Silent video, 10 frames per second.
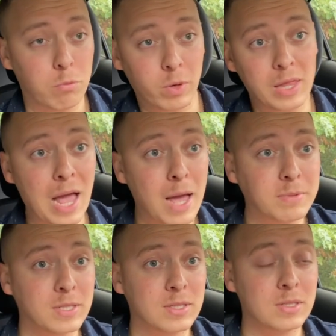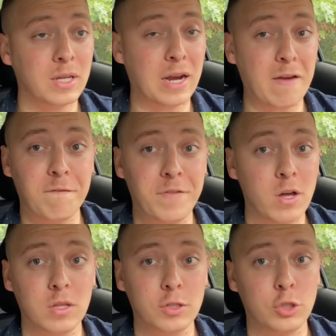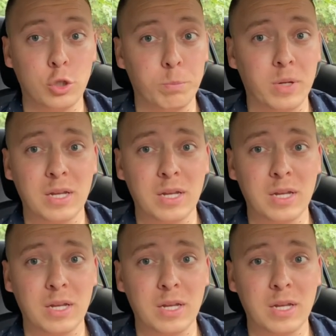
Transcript: relapsed and I felt stupid.